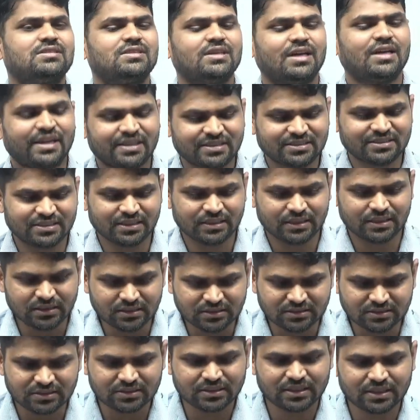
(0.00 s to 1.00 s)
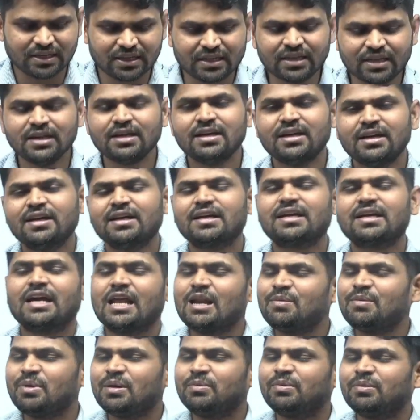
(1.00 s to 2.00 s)
Answer is A,
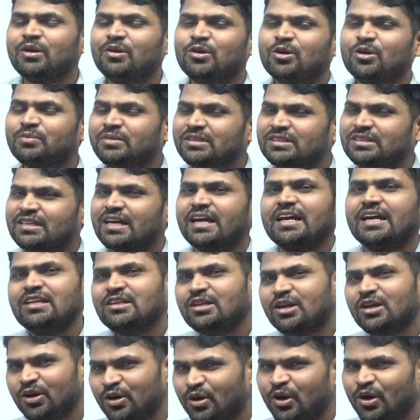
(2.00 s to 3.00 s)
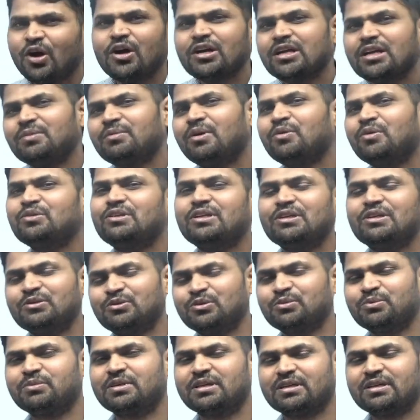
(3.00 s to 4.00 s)
culpable homicide not amounting to
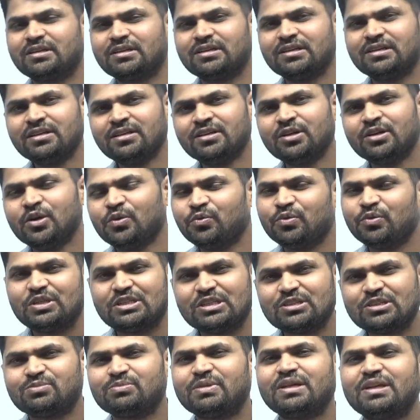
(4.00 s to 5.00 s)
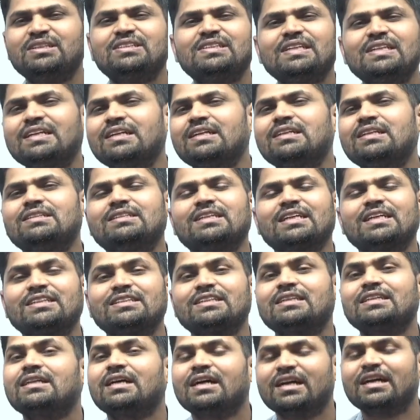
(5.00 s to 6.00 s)
murder, which is mentioned in
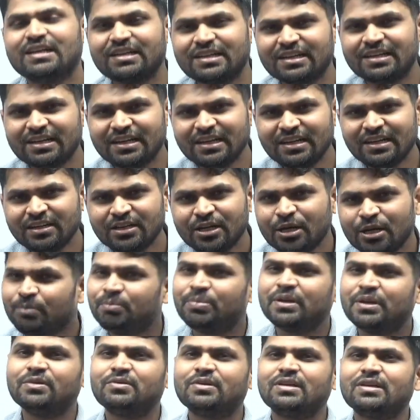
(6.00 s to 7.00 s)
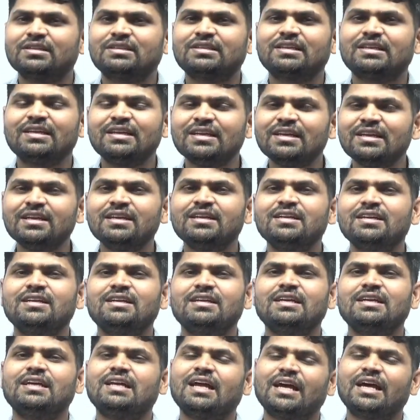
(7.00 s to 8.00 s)
section 100 previously
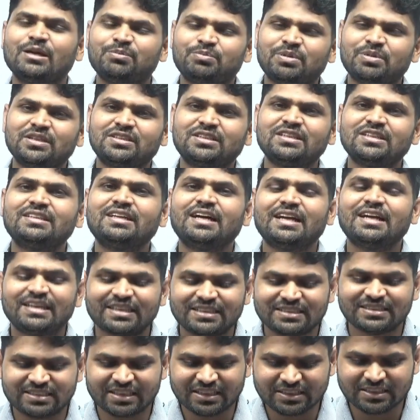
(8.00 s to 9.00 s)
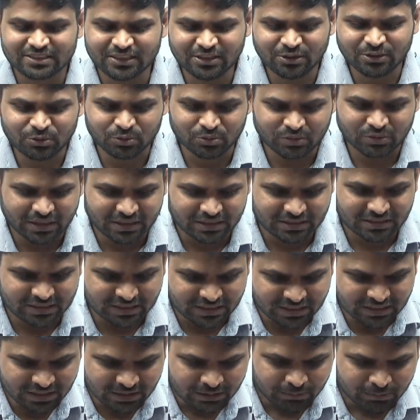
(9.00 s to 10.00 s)
in IPC, that is section
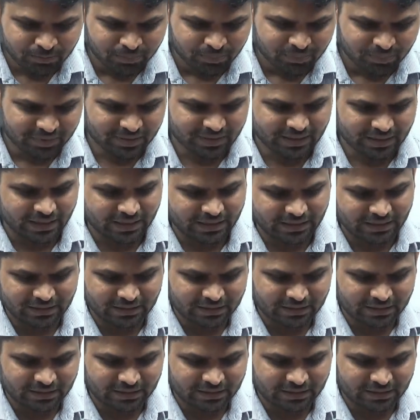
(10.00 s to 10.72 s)
299.